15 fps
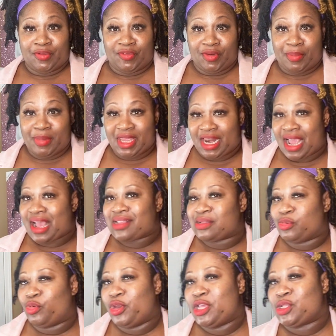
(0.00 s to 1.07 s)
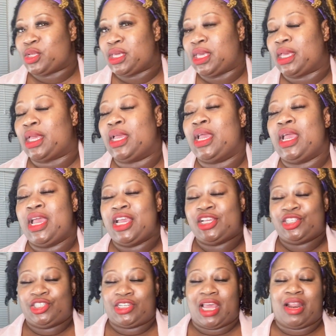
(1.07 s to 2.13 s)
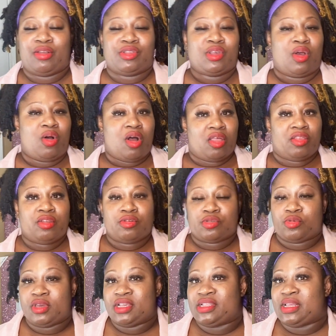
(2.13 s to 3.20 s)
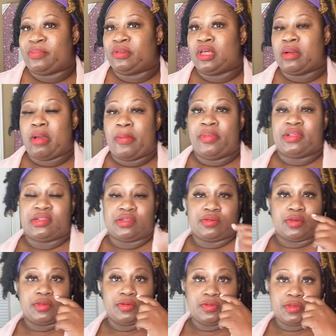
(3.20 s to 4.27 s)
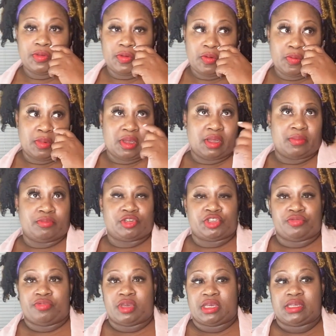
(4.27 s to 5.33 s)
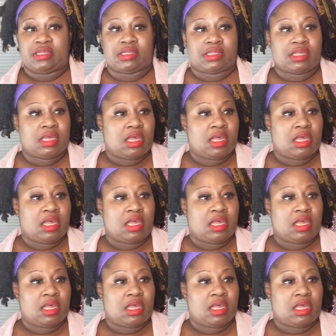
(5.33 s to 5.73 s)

feel me? And I got some queens on here. Shout out to all of those queens that plug my business on YouTube. Charisse,